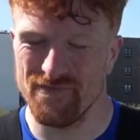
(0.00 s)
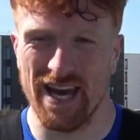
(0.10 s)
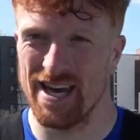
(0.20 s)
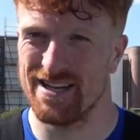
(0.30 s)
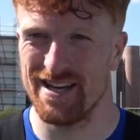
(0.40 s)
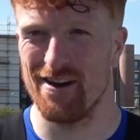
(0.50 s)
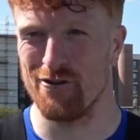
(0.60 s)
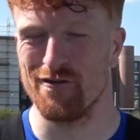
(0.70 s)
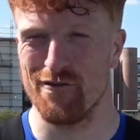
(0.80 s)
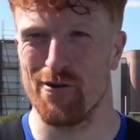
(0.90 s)
Yeah,
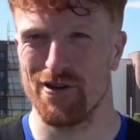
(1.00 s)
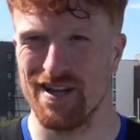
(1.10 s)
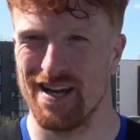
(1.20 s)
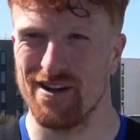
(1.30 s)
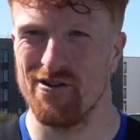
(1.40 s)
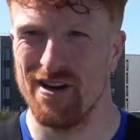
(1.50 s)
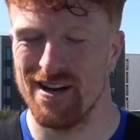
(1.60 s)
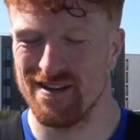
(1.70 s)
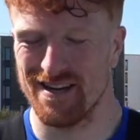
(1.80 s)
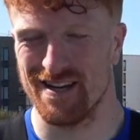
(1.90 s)
looking forward to that now.
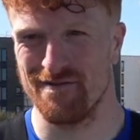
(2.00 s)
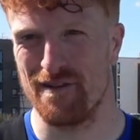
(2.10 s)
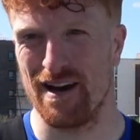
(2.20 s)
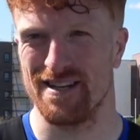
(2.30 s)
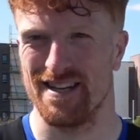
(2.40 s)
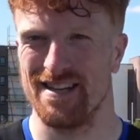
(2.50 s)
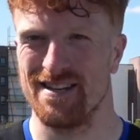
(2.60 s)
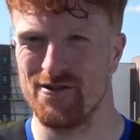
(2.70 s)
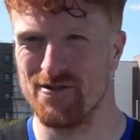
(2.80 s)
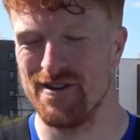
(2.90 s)
Kicking fast, and,
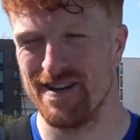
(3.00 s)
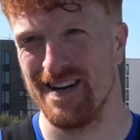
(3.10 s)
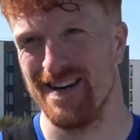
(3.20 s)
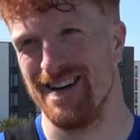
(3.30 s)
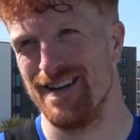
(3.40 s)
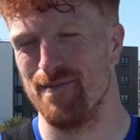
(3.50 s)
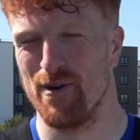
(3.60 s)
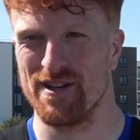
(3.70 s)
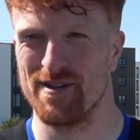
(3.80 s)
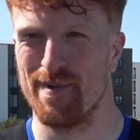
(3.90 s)
you know, the
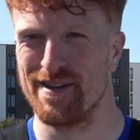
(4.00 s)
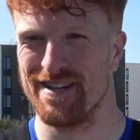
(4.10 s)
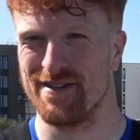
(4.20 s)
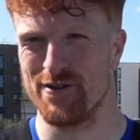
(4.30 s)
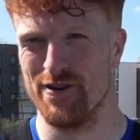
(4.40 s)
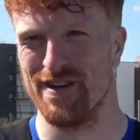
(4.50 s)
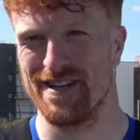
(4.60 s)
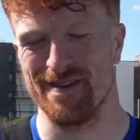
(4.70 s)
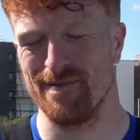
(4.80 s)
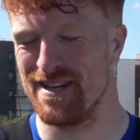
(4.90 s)
boys are buzzing. So,
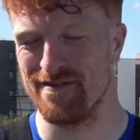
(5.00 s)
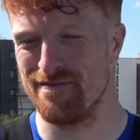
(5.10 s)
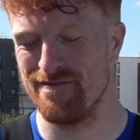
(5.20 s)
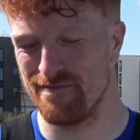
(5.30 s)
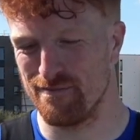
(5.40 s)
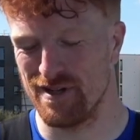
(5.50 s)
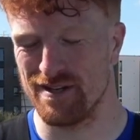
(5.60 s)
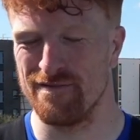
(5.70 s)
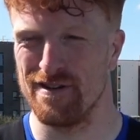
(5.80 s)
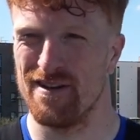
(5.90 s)
it's amazing.
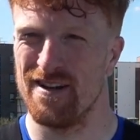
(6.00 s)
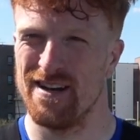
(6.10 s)
Amazing feeling.